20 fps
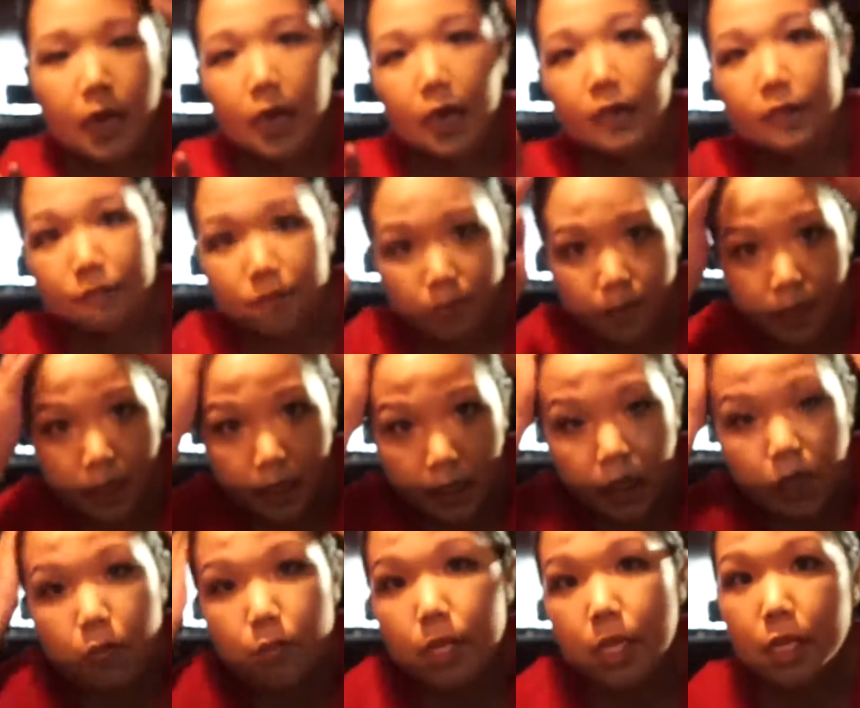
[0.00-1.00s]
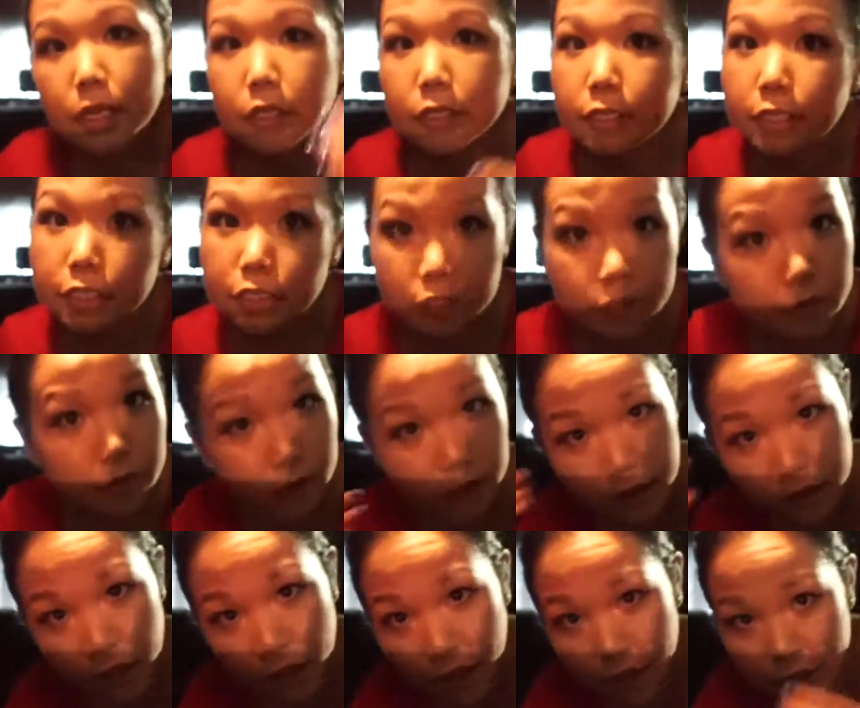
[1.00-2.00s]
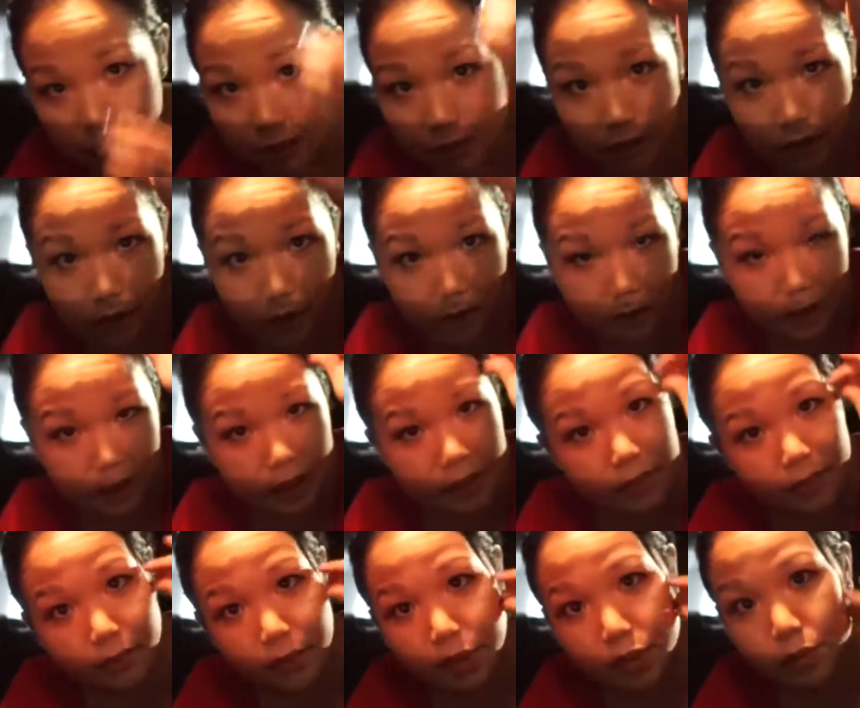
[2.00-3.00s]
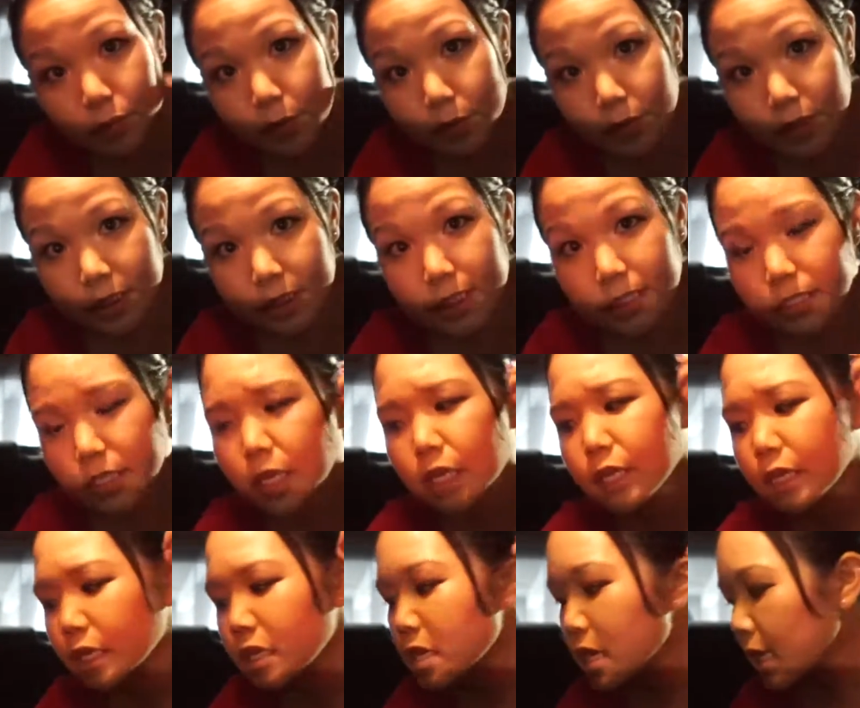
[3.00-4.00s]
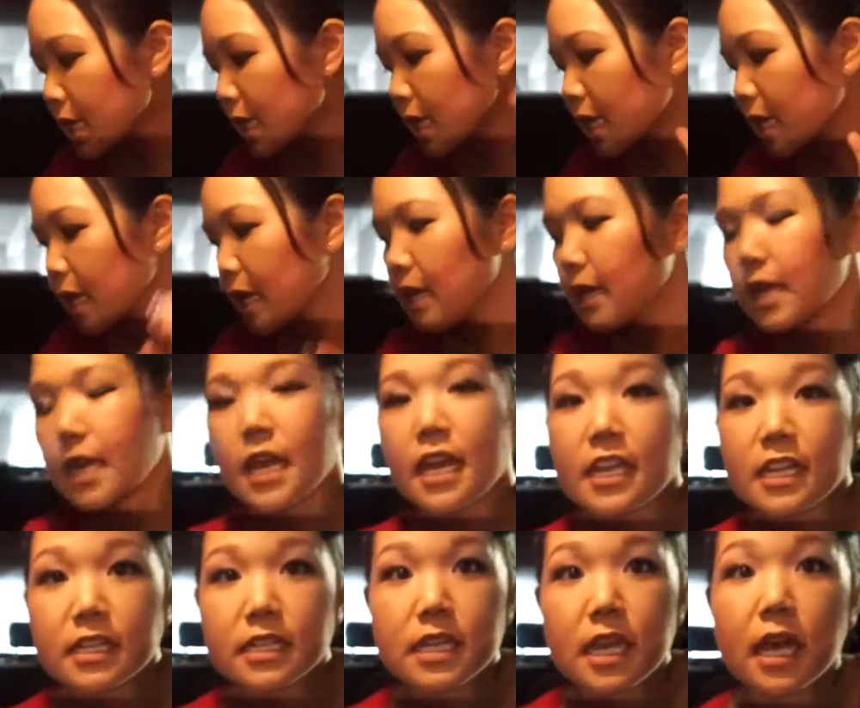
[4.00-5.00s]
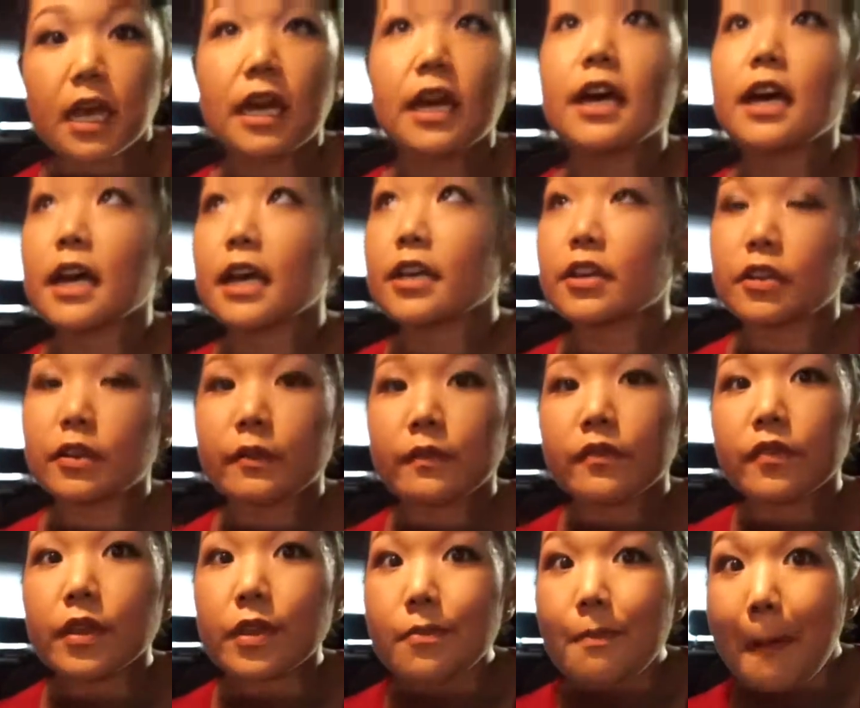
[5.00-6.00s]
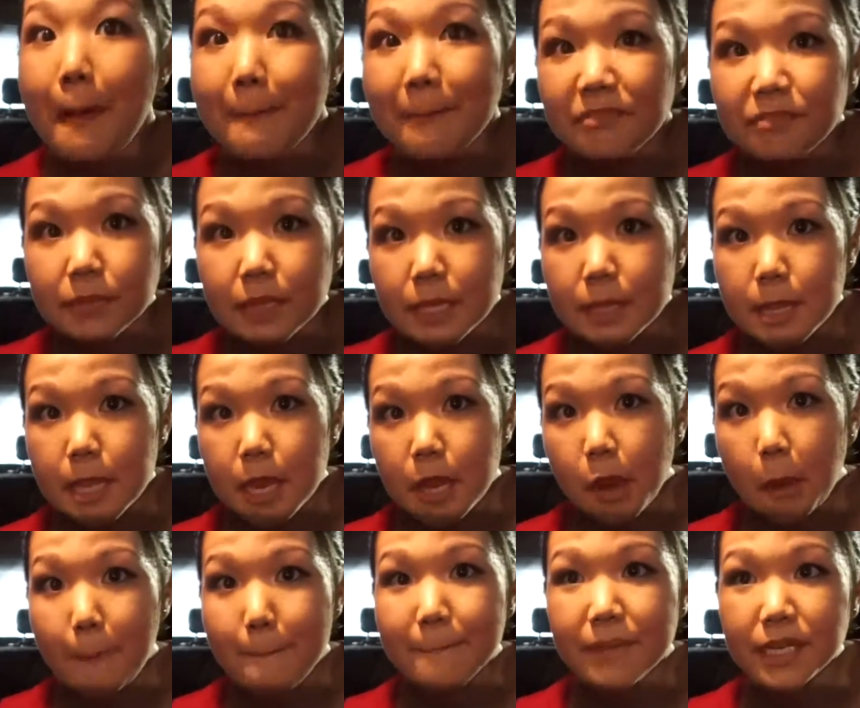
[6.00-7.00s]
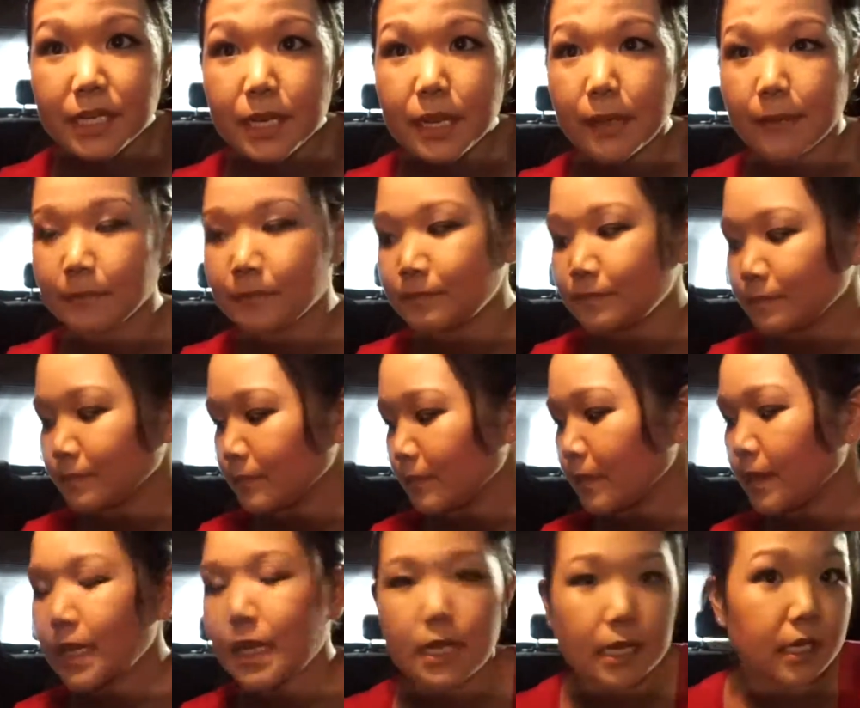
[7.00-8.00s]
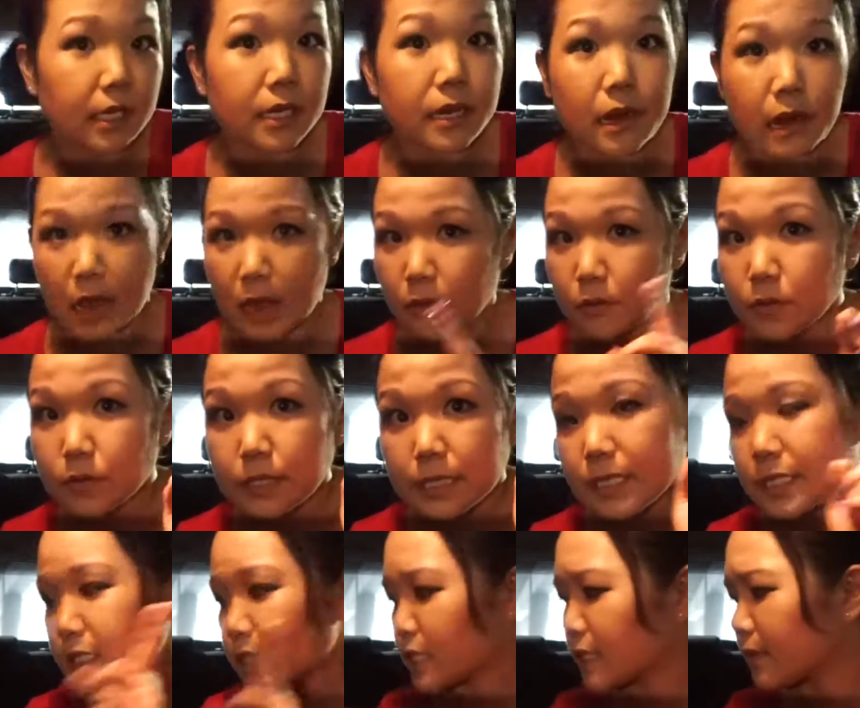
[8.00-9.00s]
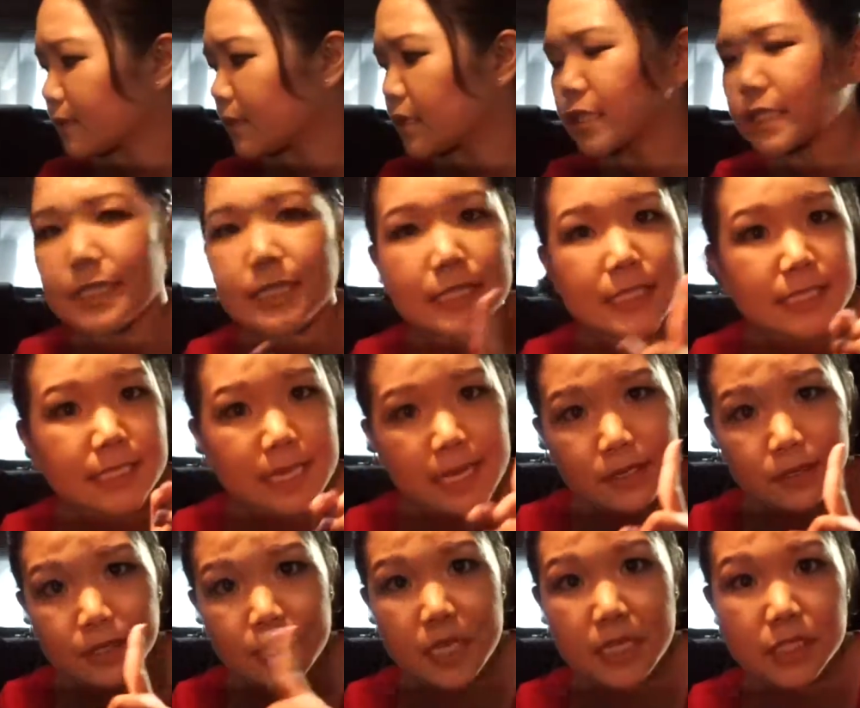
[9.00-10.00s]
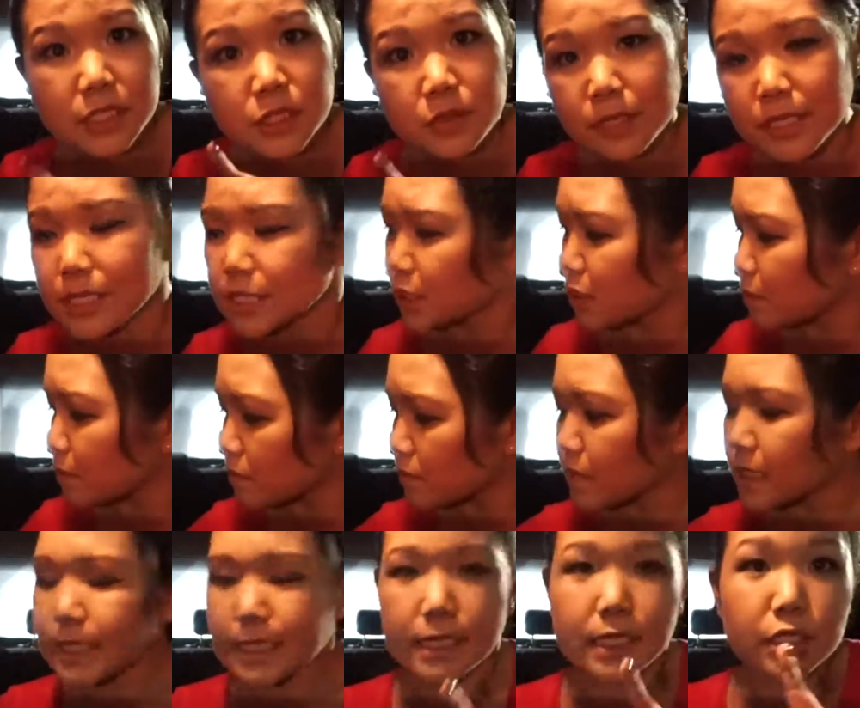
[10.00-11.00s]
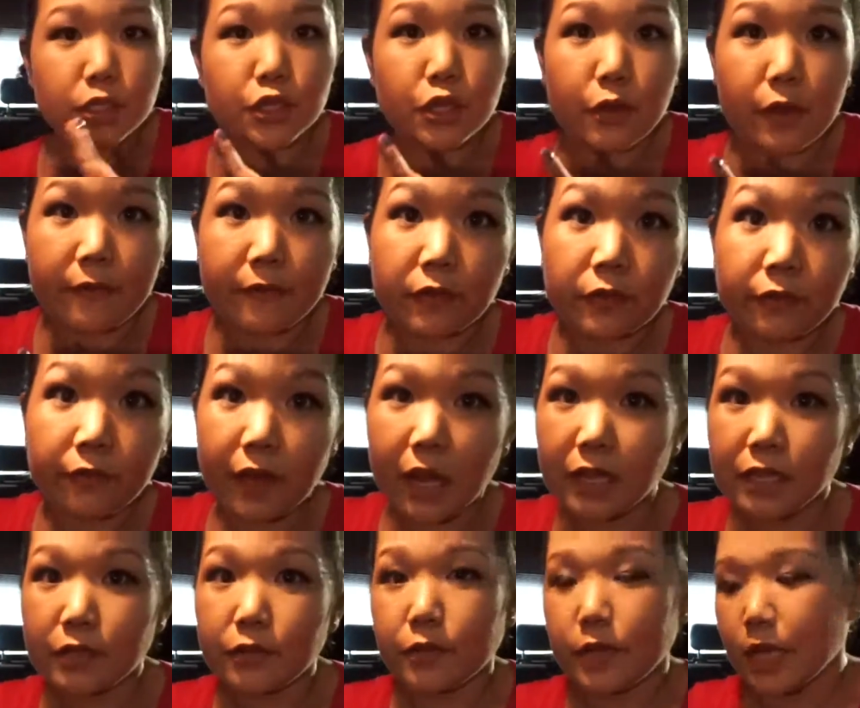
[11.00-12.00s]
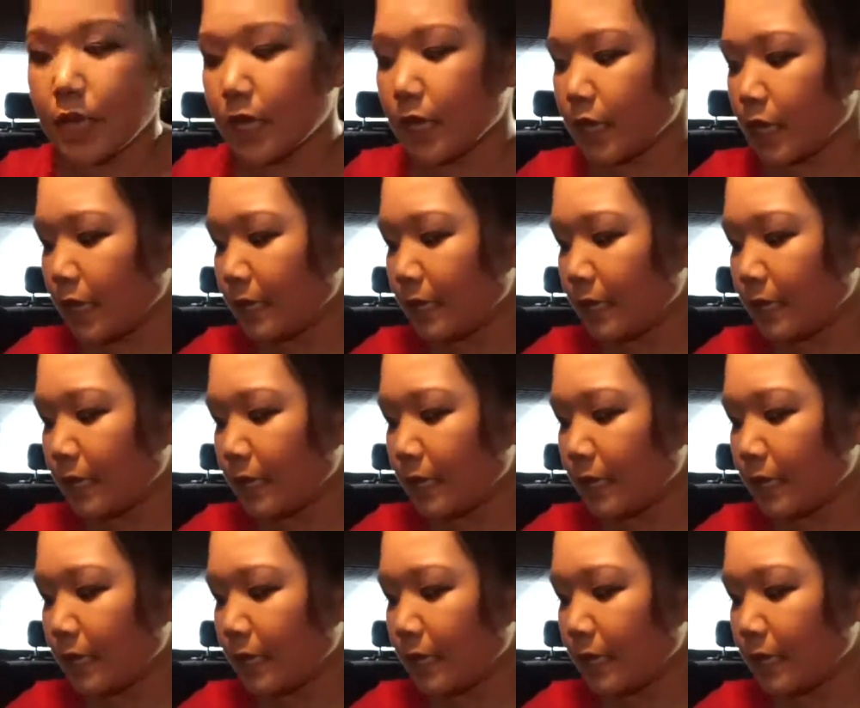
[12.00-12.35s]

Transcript: Hi everybody, we are gonna do a Target haul because it was super busy in Target and I couldn't film in there, but yeah. Now, it's, well it is Saturday, so it is super busy. So if you follow the